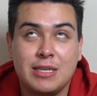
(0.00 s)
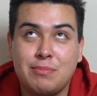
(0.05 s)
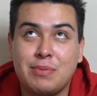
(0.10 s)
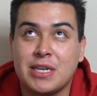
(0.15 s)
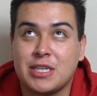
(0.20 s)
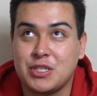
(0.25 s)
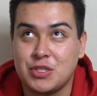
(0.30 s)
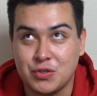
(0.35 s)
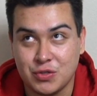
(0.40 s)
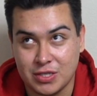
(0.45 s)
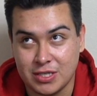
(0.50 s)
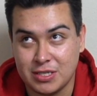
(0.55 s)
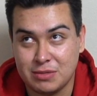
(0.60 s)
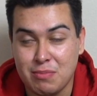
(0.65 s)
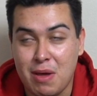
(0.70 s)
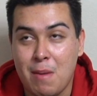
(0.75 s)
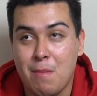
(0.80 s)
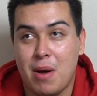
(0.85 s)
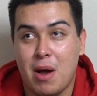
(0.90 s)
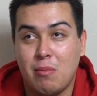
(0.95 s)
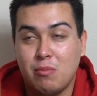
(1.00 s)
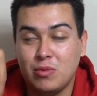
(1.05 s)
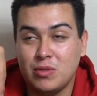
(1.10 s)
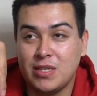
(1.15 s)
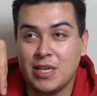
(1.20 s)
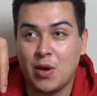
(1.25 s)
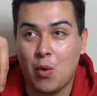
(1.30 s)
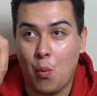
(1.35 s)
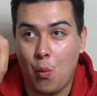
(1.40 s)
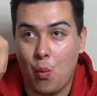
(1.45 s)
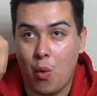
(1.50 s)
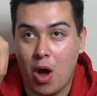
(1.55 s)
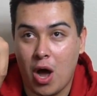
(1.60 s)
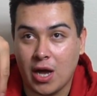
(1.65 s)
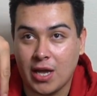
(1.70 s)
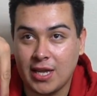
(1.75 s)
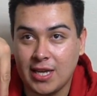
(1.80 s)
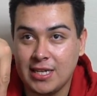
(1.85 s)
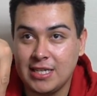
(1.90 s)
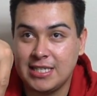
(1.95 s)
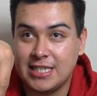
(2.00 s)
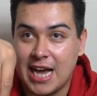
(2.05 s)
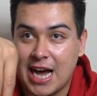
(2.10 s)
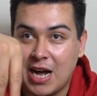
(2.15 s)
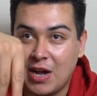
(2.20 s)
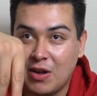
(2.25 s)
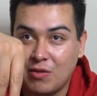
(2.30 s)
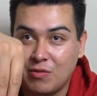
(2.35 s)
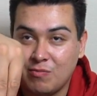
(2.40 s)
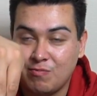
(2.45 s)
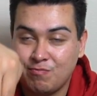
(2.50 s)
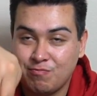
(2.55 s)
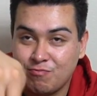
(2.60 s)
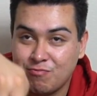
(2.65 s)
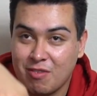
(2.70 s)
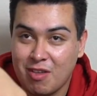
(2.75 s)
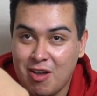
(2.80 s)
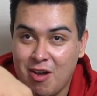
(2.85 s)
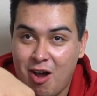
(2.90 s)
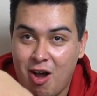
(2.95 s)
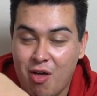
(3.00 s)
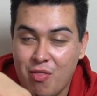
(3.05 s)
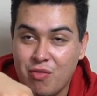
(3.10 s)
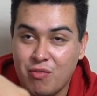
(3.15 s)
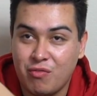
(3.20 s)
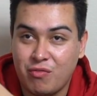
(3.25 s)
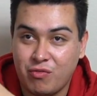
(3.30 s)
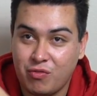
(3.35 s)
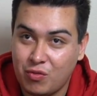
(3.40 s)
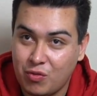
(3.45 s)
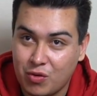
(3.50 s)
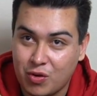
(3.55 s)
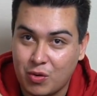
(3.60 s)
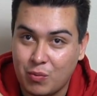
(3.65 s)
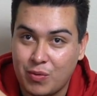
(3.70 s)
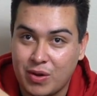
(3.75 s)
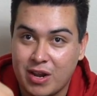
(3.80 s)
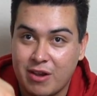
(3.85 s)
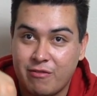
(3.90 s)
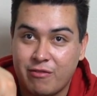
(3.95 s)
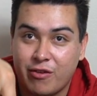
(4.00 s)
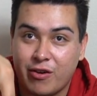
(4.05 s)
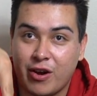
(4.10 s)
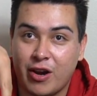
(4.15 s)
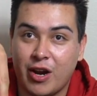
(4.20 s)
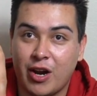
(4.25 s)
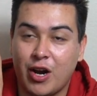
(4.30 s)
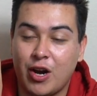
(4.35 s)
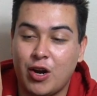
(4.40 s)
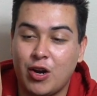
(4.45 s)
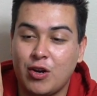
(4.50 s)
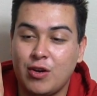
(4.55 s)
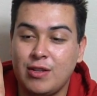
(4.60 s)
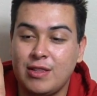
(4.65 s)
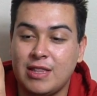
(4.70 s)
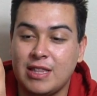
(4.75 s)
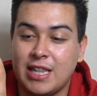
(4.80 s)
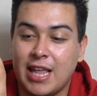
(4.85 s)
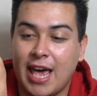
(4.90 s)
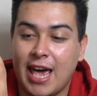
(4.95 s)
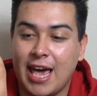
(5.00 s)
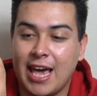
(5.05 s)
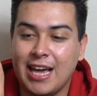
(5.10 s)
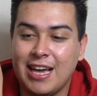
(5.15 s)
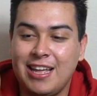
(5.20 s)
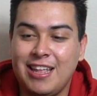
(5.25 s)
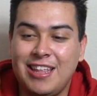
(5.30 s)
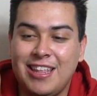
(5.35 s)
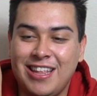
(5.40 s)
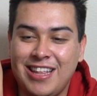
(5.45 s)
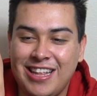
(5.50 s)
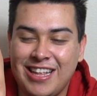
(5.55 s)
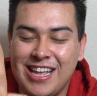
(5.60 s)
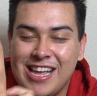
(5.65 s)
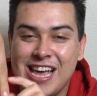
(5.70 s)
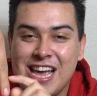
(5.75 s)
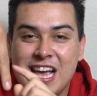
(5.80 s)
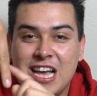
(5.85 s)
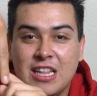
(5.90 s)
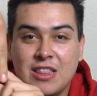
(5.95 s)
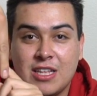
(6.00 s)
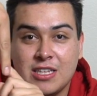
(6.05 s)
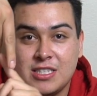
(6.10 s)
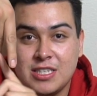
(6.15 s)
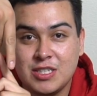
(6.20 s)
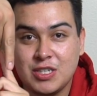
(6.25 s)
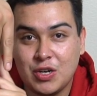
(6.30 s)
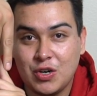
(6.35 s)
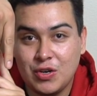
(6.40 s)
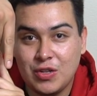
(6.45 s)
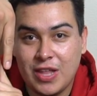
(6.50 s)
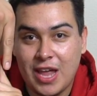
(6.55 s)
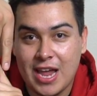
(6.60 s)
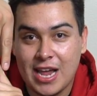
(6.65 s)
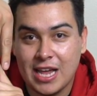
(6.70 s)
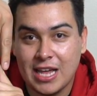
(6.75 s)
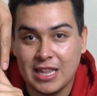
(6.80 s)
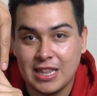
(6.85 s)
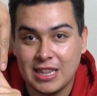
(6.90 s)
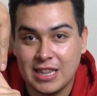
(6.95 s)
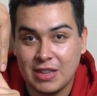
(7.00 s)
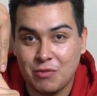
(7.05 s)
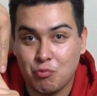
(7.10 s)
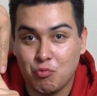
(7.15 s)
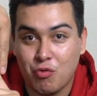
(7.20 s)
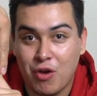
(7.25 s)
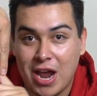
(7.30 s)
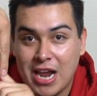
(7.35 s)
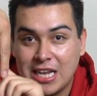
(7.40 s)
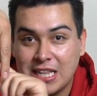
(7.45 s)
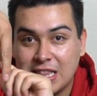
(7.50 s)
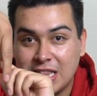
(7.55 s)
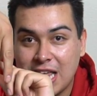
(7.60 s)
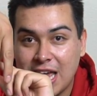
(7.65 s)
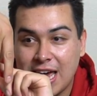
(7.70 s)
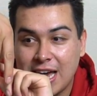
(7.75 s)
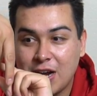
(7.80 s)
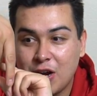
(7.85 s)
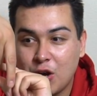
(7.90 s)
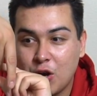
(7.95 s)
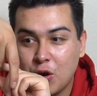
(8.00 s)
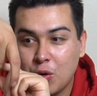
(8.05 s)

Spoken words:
picture this, my mom was like walking down on the floor or whatever, her leg this is her like right leg,